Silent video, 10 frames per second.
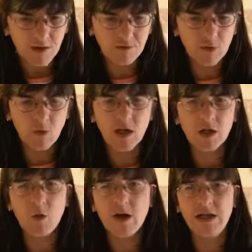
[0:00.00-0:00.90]
for one
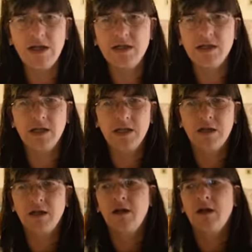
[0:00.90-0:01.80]
quite easily,
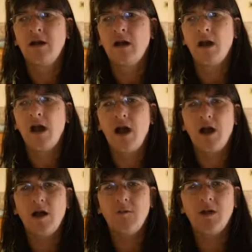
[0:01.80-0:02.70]

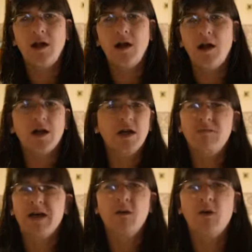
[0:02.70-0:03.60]
and I could
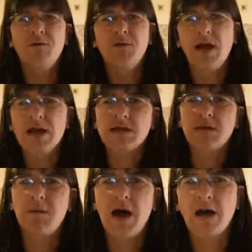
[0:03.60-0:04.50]
make one for less
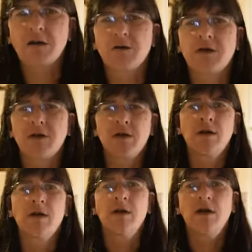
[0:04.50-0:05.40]
than £1,
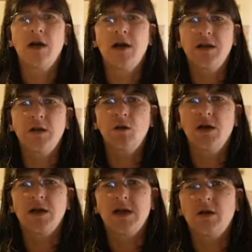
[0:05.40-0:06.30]
and it'll
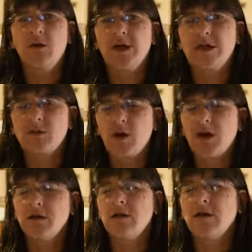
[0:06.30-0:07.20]
work equally as
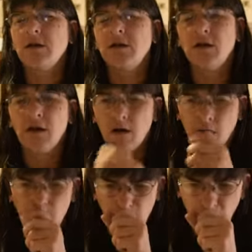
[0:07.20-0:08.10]
well.
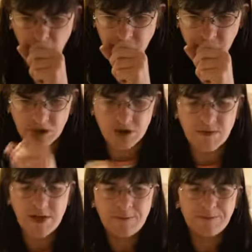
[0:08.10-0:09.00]
Excuse
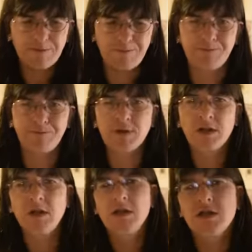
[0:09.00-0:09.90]
me.
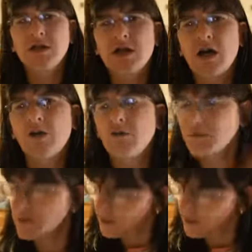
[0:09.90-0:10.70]
So